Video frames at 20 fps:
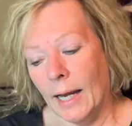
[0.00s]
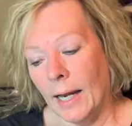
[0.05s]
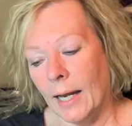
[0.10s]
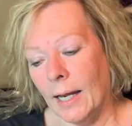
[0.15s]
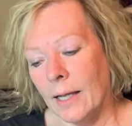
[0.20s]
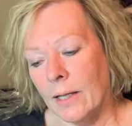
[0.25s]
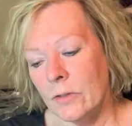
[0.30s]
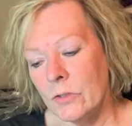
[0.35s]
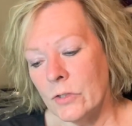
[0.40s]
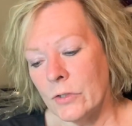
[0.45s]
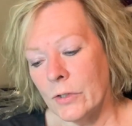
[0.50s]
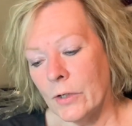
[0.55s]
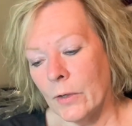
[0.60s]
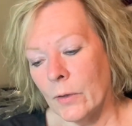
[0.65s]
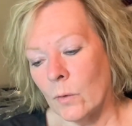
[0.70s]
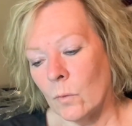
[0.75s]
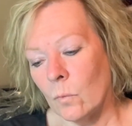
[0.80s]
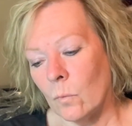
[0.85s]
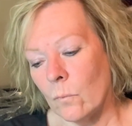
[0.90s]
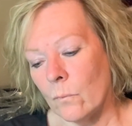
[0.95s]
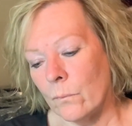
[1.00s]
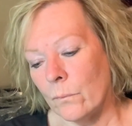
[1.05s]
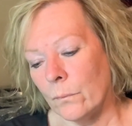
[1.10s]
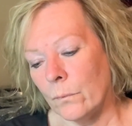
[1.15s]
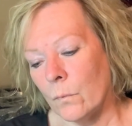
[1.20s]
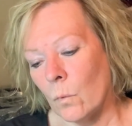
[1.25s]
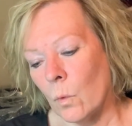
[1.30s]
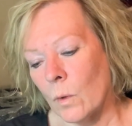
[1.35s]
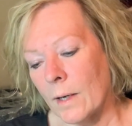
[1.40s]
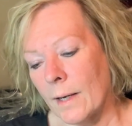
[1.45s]
And, you know,
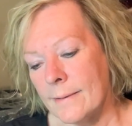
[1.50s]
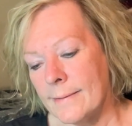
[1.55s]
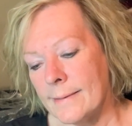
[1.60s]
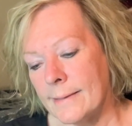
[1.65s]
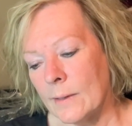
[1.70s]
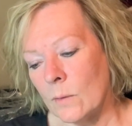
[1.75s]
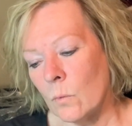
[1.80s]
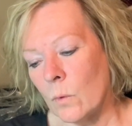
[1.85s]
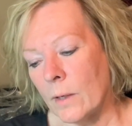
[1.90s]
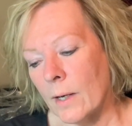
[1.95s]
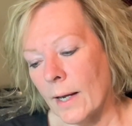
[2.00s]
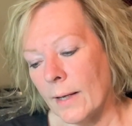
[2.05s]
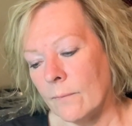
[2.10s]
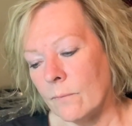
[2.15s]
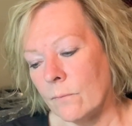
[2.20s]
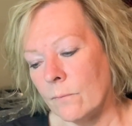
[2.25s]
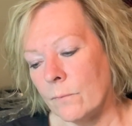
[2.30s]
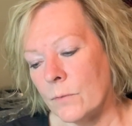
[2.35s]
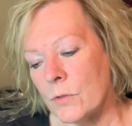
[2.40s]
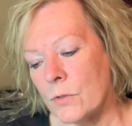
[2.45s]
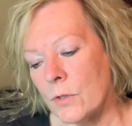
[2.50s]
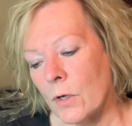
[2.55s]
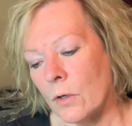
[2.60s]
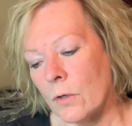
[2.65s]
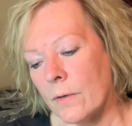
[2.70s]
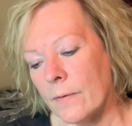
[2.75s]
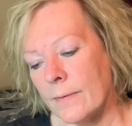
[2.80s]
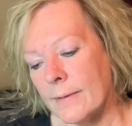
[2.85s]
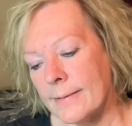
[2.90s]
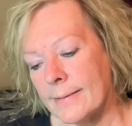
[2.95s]
what I said when I
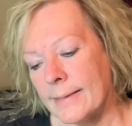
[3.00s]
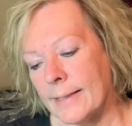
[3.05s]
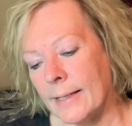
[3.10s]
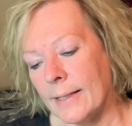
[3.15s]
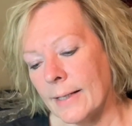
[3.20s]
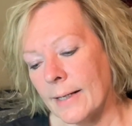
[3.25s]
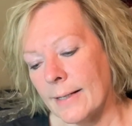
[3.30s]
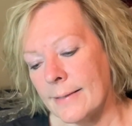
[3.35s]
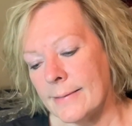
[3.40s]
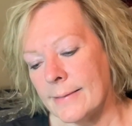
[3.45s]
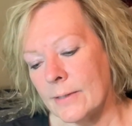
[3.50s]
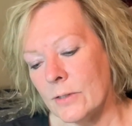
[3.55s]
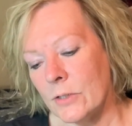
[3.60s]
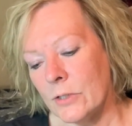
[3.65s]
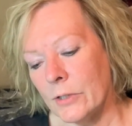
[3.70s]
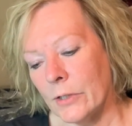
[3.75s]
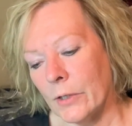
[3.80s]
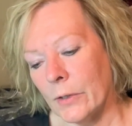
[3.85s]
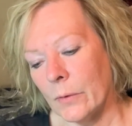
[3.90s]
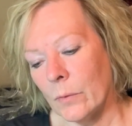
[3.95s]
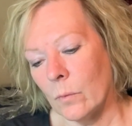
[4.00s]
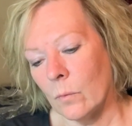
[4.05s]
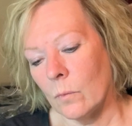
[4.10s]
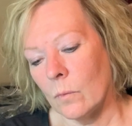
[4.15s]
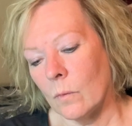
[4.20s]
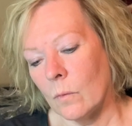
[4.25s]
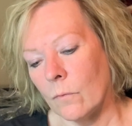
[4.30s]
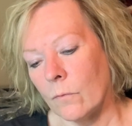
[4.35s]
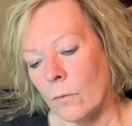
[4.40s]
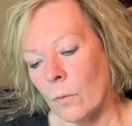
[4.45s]
started this kit, I said, you know,
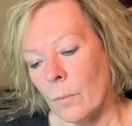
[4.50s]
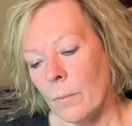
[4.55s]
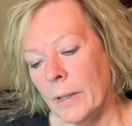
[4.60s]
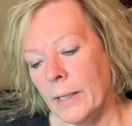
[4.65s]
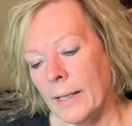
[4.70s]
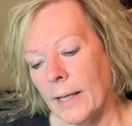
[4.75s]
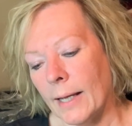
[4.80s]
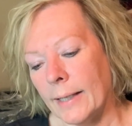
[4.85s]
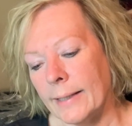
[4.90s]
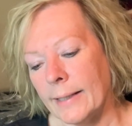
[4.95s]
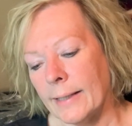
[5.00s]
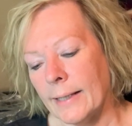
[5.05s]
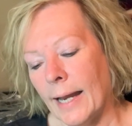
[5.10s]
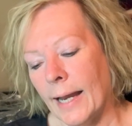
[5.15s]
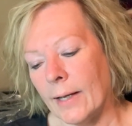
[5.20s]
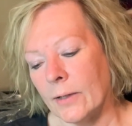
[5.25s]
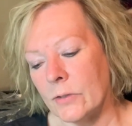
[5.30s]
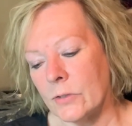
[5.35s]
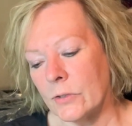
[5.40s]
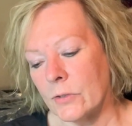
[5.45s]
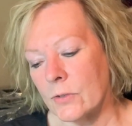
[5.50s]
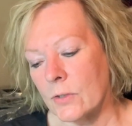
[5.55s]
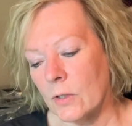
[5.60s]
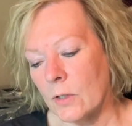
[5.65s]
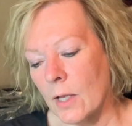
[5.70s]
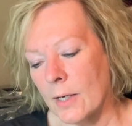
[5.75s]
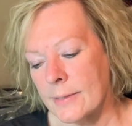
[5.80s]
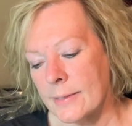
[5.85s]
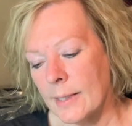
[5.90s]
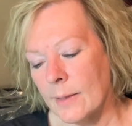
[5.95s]
for me, I get anxious a
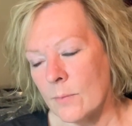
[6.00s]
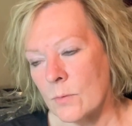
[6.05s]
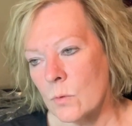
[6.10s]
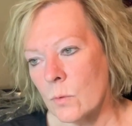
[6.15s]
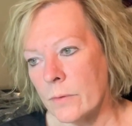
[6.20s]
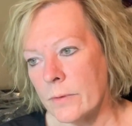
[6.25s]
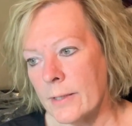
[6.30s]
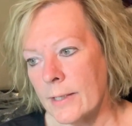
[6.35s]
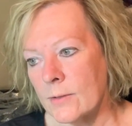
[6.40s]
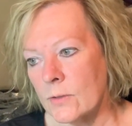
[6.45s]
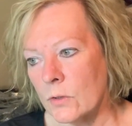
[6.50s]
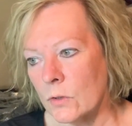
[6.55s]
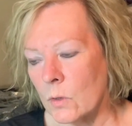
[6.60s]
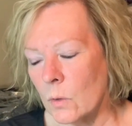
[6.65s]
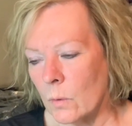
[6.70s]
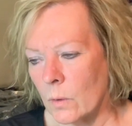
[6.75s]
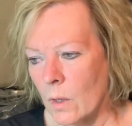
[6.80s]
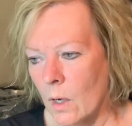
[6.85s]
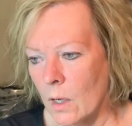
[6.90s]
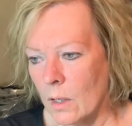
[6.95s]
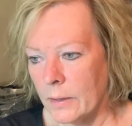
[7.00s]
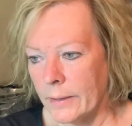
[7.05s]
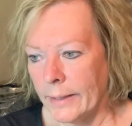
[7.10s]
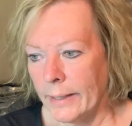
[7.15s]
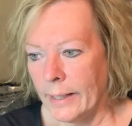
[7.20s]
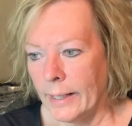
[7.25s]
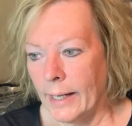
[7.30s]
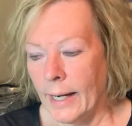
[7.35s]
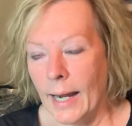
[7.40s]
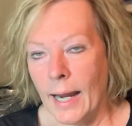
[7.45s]
lot of times when things are going on
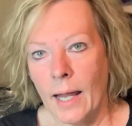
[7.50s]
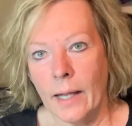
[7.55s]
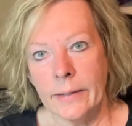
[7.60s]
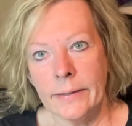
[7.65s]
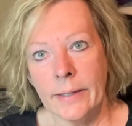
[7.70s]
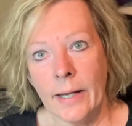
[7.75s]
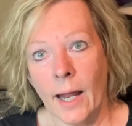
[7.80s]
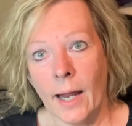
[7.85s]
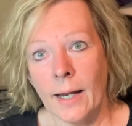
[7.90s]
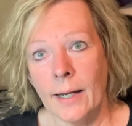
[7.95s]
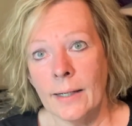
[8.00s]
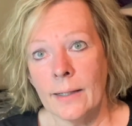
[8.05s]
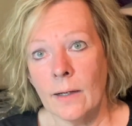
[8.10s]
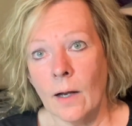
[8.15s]
at night.